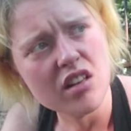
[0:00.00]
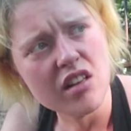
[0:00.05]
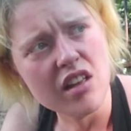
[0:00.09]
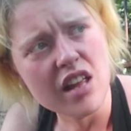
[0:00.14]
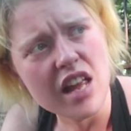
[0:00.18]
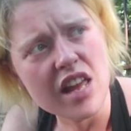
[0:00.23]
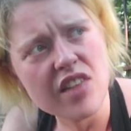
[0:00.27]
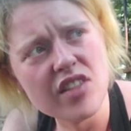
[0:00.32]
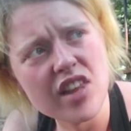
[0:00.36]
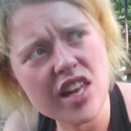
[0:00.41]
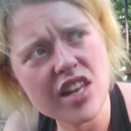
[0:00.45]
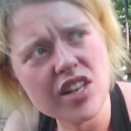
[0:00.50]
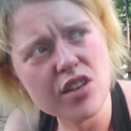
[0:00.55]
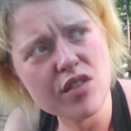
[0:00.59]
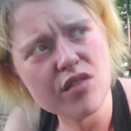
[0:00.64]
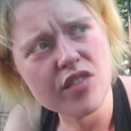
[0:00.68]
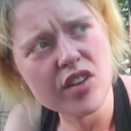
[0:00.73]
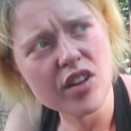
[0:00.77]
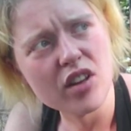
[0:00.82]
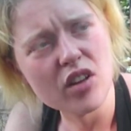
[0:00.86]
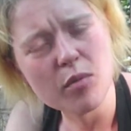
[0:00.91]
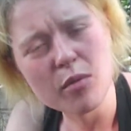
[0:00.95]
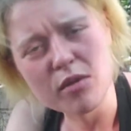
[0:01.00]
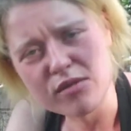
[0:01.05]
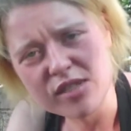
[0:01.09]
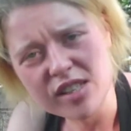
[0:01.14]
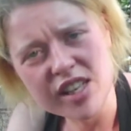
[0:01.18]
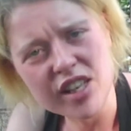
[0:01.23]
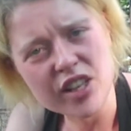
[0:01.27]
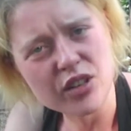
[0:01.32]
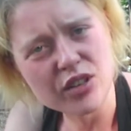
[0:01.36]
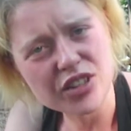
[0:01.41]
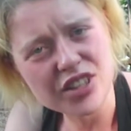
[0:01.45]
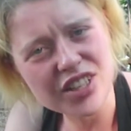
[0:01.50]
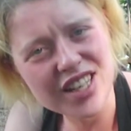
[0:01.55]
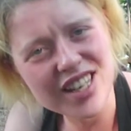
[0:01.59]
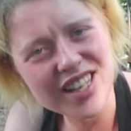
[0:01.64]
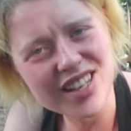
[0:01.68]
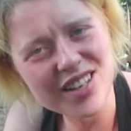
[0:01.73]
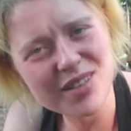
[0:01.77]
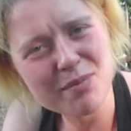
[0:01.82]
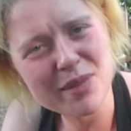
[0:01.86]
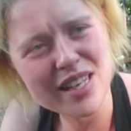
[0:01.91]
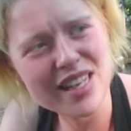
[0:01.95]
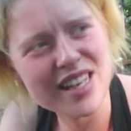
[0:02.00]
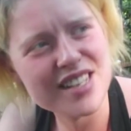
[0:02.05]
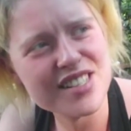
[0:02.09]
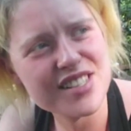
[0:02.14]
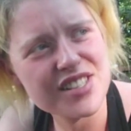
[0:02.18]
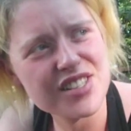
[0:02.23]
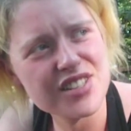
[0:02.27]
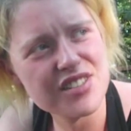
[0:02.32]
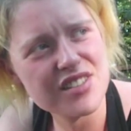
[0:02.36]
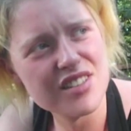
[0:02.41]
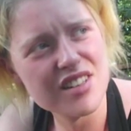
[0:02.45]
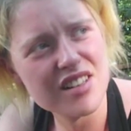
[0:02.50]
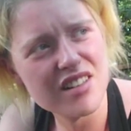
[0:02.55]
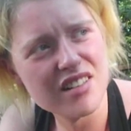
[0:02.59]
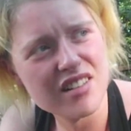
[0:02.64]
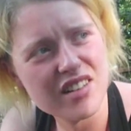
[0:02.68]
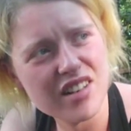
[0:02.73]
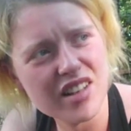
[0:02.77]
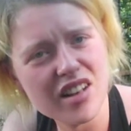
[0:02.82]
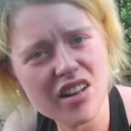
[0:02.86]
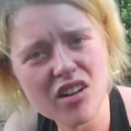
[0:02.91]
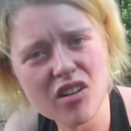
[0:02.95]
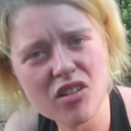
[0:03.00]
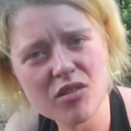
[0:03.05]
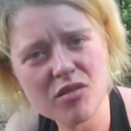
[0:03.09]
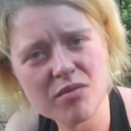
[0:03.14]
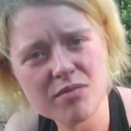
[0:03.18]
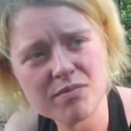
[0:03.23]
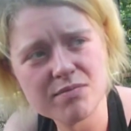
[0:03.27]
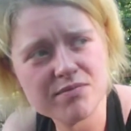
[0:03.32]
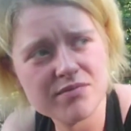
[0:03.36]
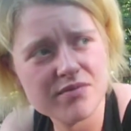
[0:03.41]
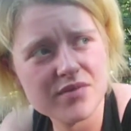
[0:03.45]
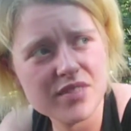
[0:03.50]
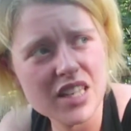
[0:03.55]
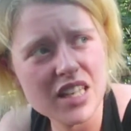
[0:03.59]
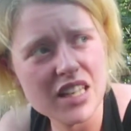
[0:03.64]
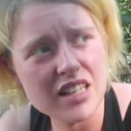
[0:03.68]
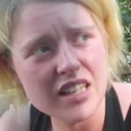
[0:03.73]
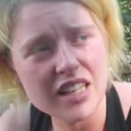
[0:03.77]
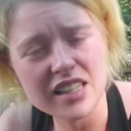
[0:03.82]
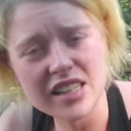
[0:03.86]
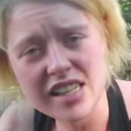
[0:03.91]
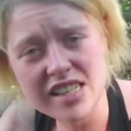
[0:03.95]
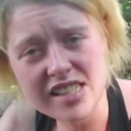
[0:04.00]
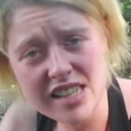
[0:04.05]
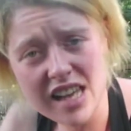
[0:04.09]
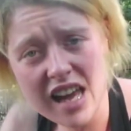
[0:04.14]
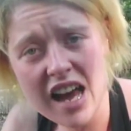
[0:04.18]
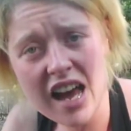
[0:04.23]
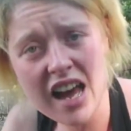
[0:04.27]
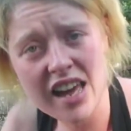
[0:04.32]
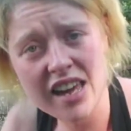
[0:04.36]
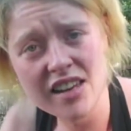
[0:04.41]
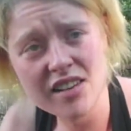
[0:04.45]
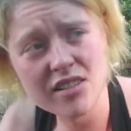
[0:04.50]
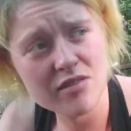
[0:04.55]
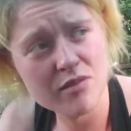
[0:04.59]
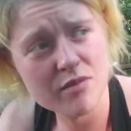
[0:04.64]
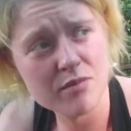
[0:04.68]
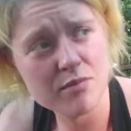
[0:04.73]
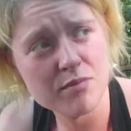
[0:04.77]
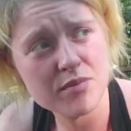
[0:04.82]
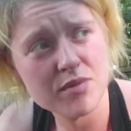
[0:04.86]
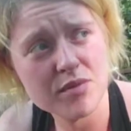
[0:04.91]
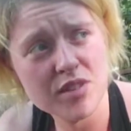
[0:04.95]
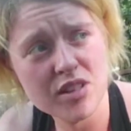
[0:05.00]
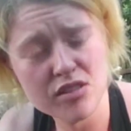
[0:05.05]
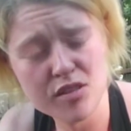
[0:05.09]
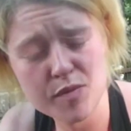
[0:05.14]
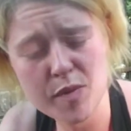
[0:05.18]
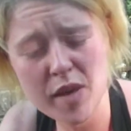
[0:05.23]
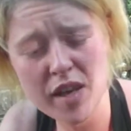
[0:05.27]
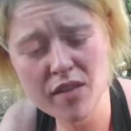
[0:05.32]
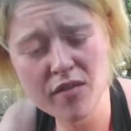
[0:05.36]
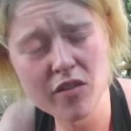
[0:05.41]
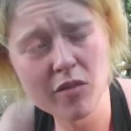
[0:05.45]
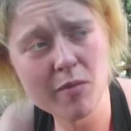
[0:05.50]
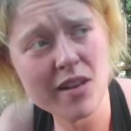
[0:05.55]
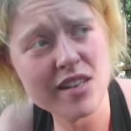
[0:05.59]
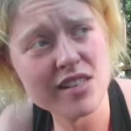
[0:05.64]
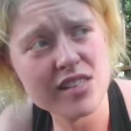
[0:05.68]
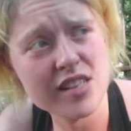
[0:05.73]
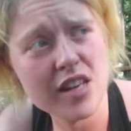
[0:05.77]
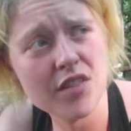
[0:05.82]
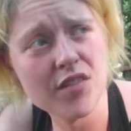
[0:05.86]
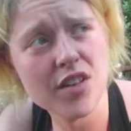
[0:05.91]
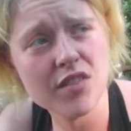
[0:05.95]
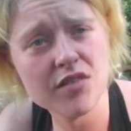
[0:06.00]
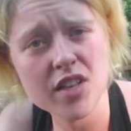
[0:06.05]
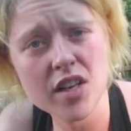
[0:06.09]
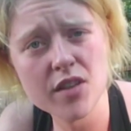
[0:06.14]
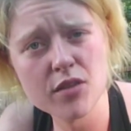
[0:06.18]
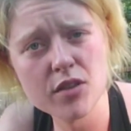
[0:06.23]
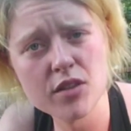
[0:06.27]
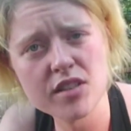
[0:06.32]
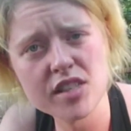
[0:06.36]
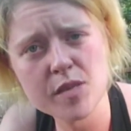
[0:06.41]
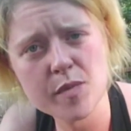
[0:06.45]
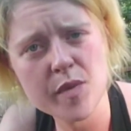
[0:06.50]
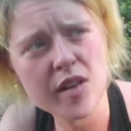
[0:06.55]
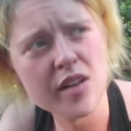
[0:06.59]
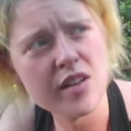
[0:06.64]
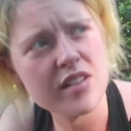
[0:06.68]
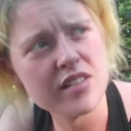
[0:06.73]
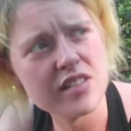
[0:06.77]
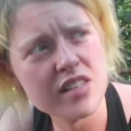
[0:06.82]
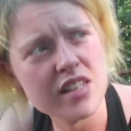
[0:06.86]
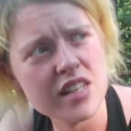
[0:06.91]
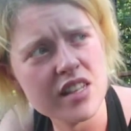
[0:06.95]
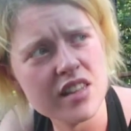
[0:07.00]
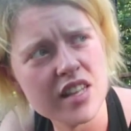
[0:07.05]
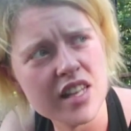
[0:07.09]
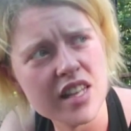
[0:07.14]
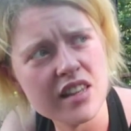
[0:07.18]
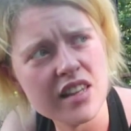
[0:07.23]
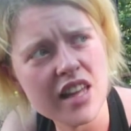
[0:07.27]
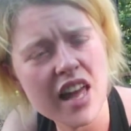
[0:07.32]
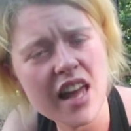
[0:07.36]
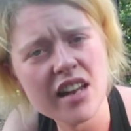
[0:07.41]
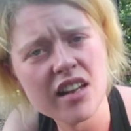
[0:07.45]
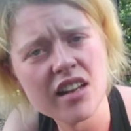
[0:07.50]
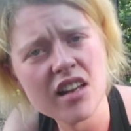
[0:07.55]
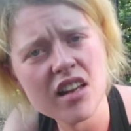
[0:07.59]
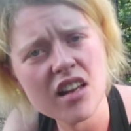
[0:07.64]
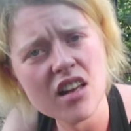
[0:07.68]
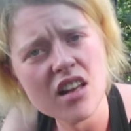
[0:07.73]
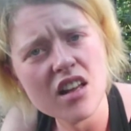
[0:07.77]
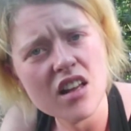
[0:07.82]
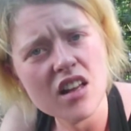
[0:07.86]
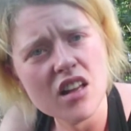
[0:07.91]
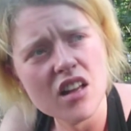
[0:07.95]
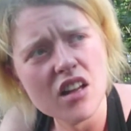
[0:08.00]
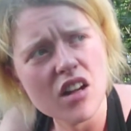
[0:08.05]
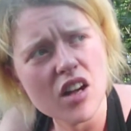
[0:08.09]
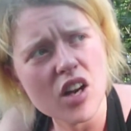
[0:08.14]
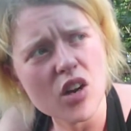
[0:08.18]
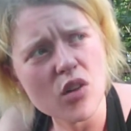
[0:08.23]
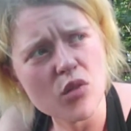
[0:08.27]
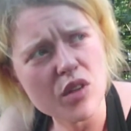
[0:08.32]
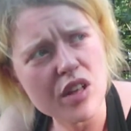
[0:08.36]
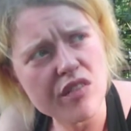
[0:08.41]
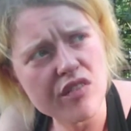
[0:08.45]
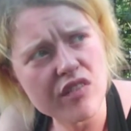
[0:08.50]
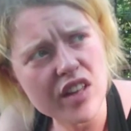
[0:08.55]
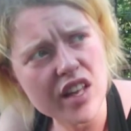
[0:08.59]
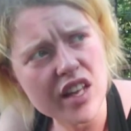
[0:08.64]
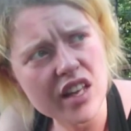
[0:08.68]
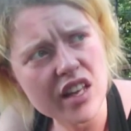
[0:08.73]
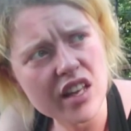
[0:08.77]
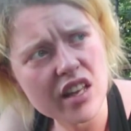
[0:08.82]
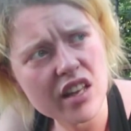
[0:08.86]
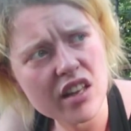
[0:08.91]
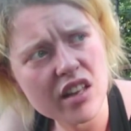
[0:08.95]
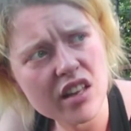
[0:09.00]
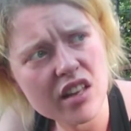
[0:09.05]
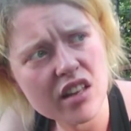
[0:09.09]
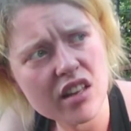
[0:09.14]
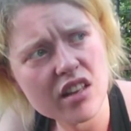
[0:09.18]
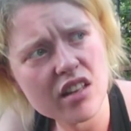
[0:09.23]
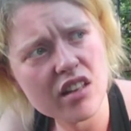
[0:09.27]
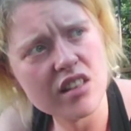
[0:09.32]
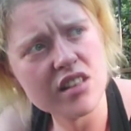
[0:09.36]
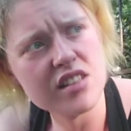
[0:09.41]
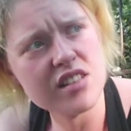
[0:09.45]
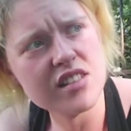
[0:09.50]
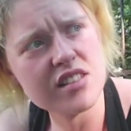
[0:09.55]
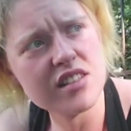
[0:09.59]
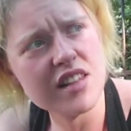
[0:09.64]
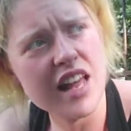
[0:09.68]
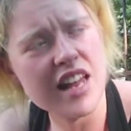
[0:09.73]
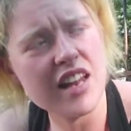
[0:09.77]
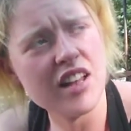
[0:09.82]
and then you feel almost guilt because, you know, at least I, you know, speaking for myself, have never experienced anything that horrific, that